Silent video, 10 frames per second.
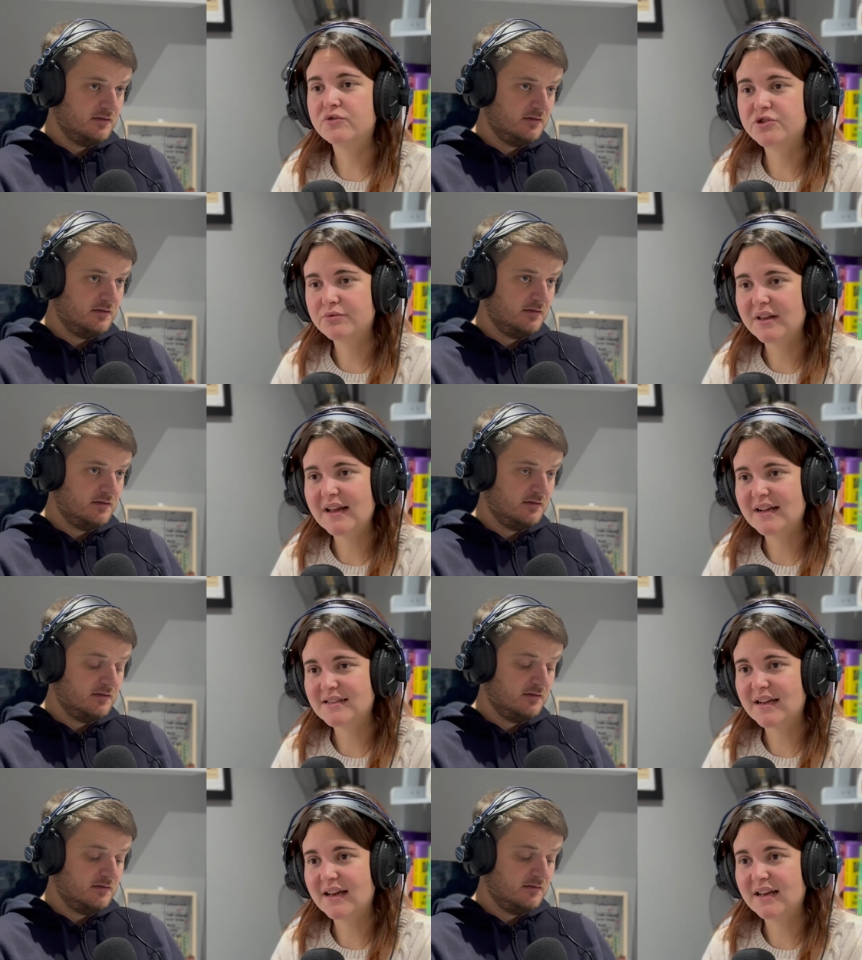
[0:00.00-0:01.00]
Speaker 1: doing that
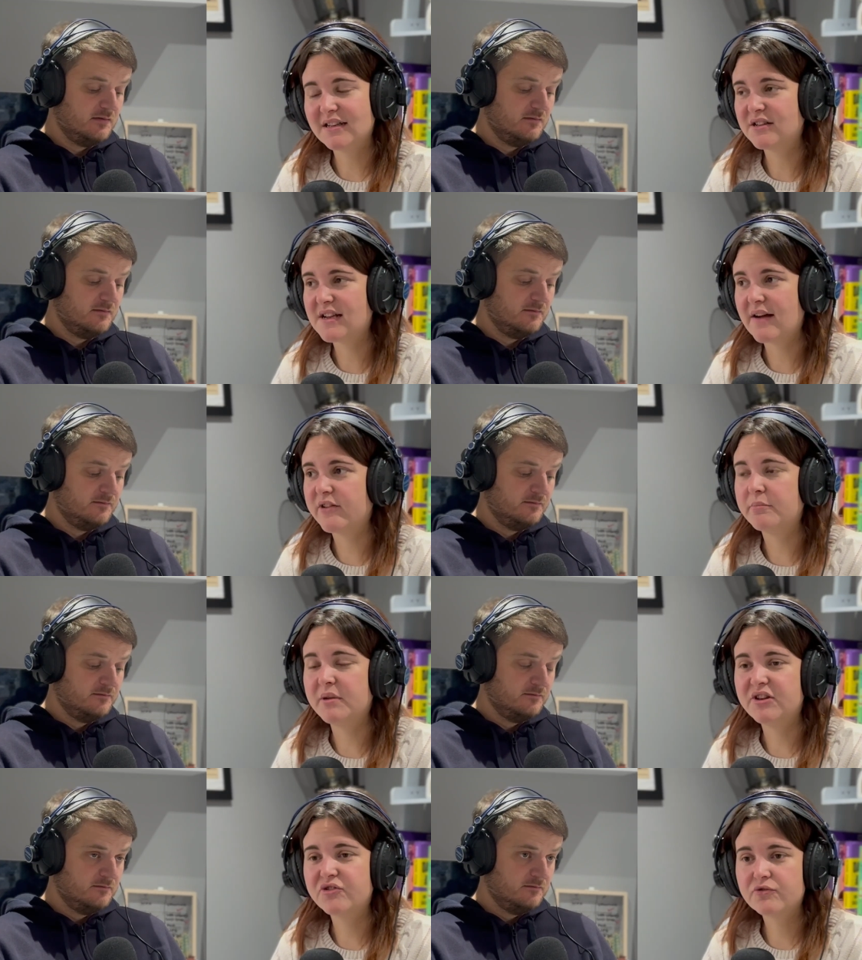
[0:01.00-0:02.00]
day. It doesn't have to be
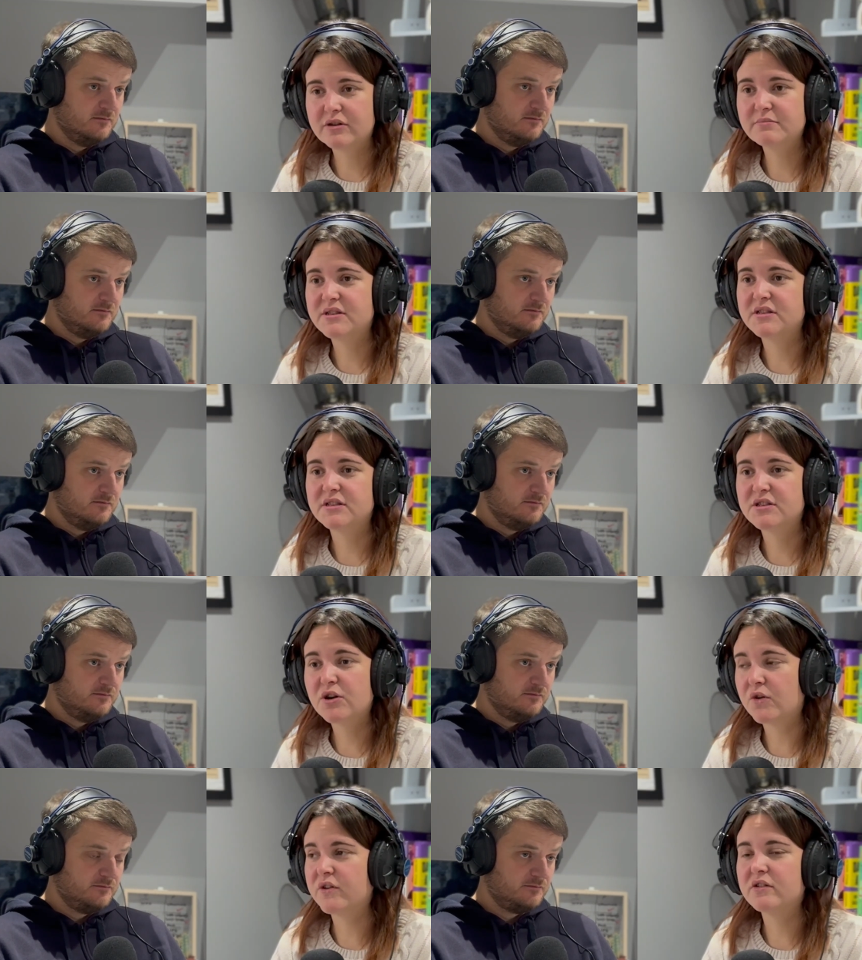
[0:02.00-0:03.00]
scripted,
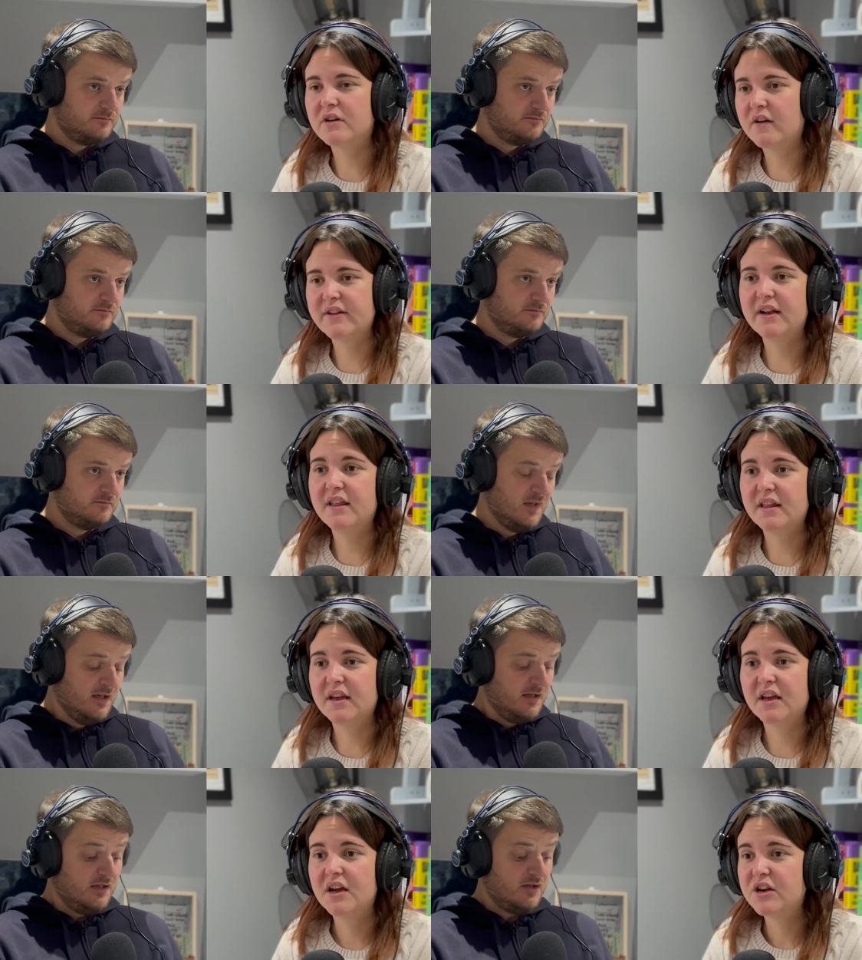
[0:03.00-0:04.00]
choreographed, anything.
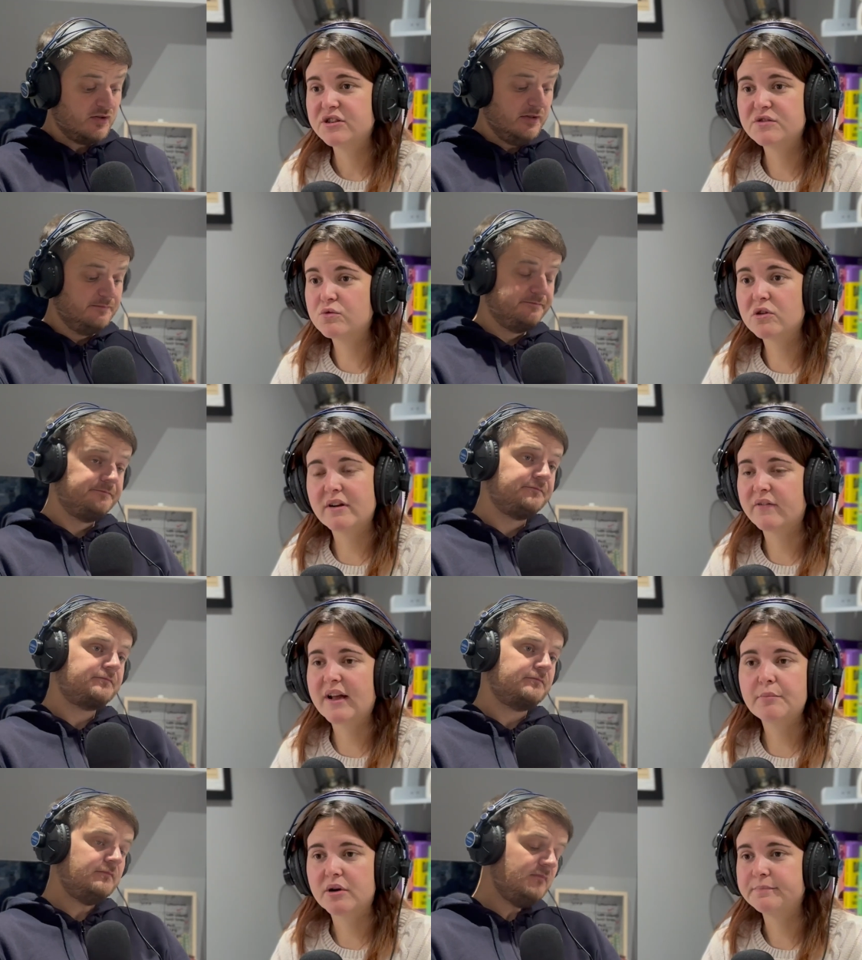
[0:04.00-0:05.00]
No, just walk around with a
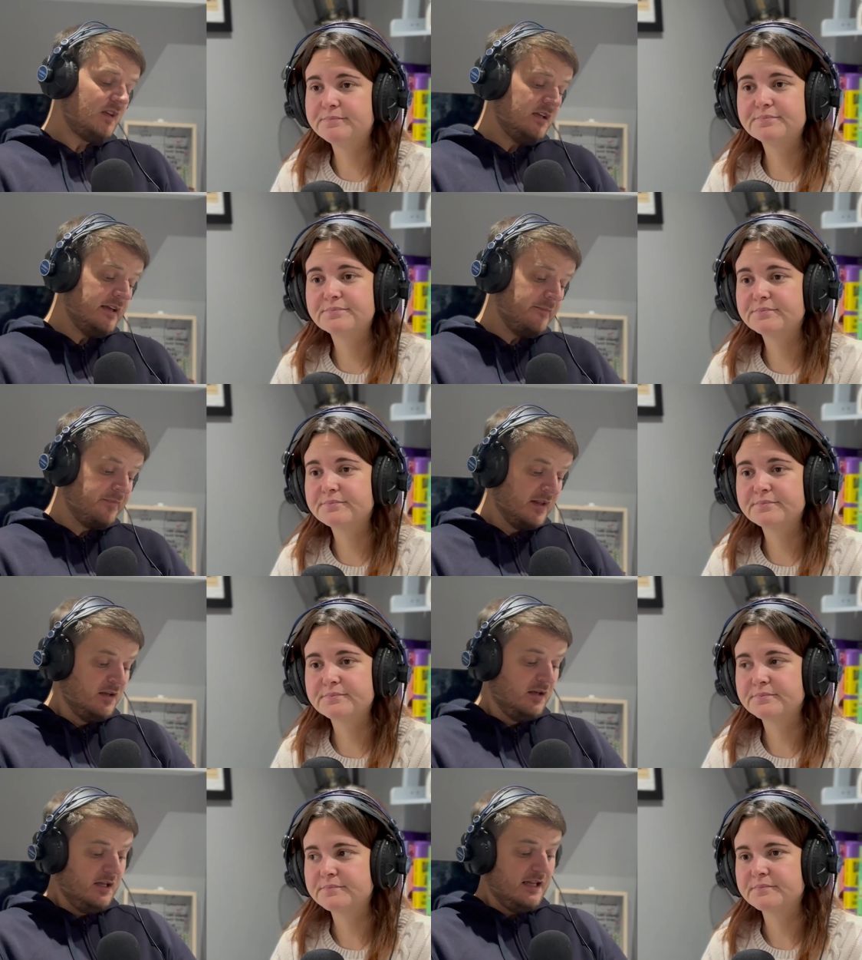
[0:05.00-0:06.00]
camera. Yep,
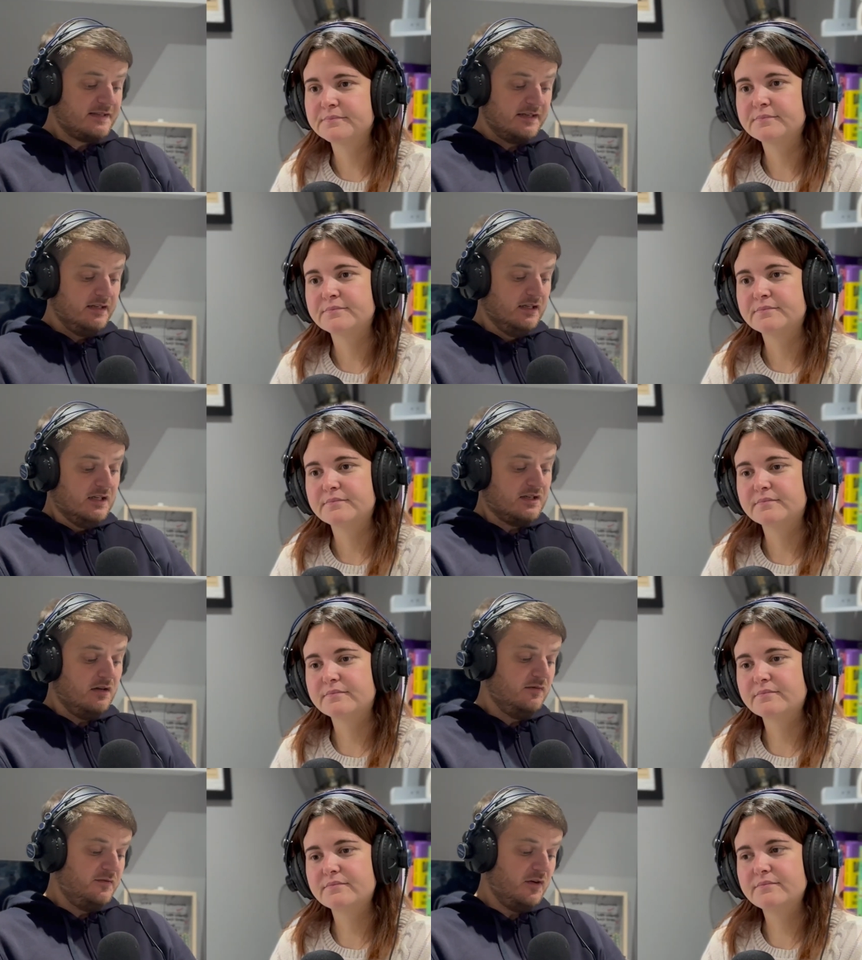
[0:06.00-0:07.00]
Speaker 2: that's it.
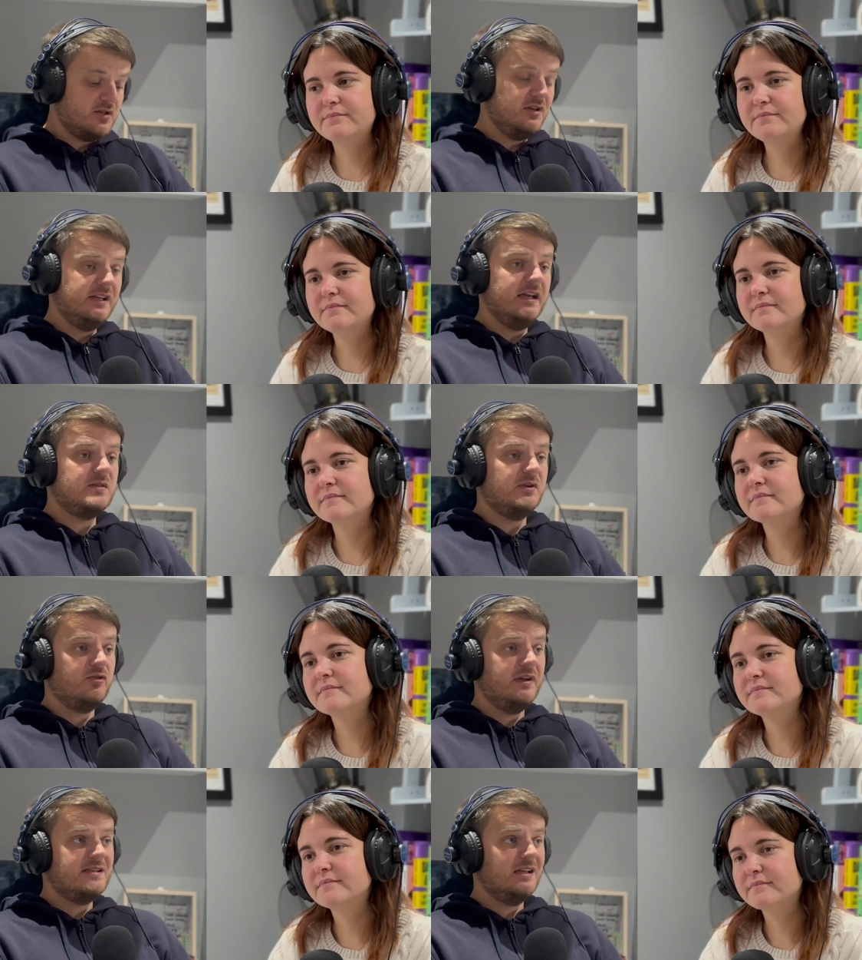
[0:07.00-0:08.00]
So focus on engagement,
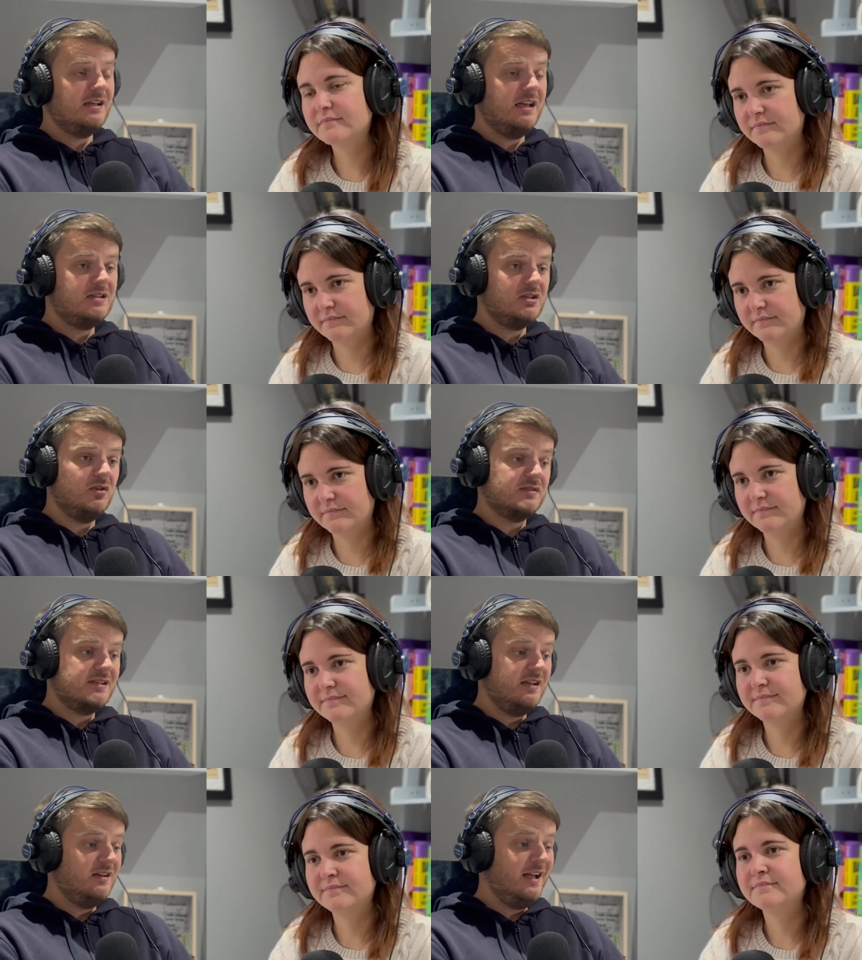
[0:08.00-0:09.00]
creating engaging
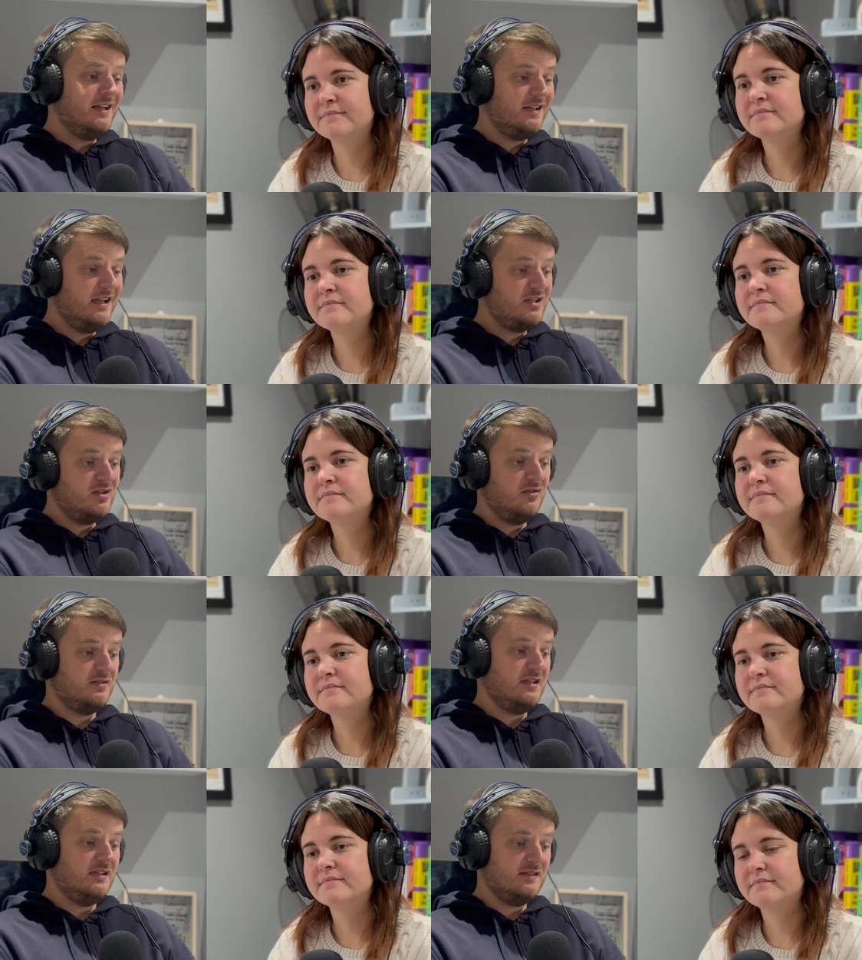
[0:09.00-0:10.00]
content, and engaging
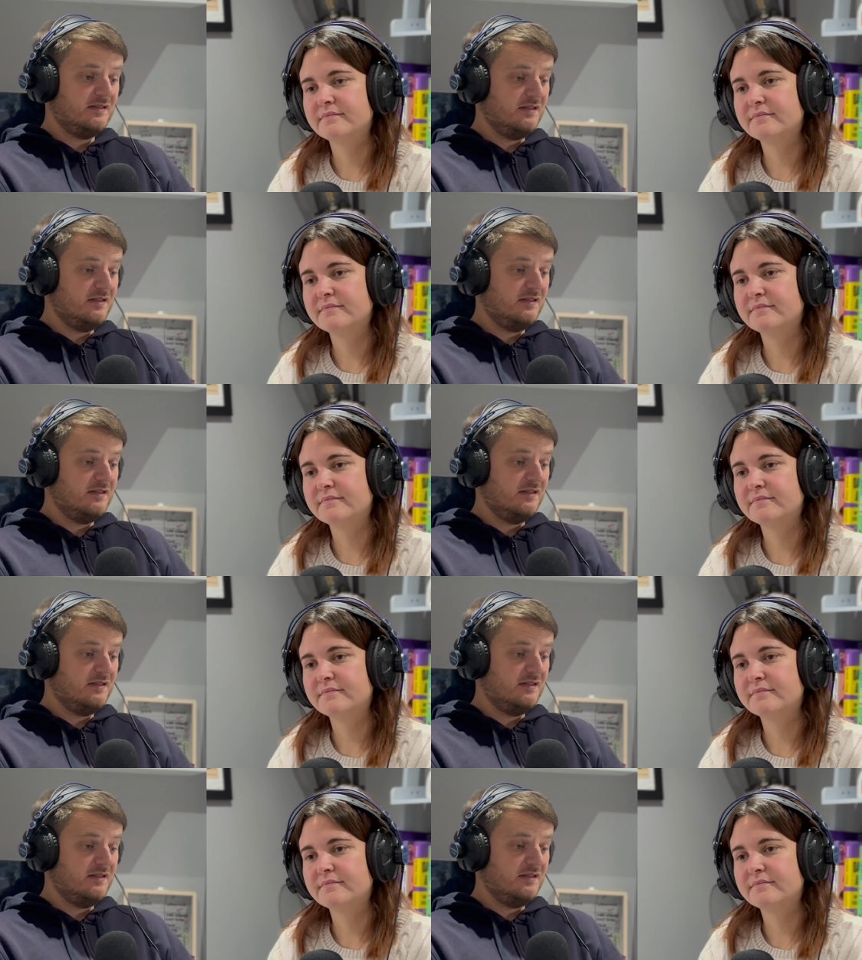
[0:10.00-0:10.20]
content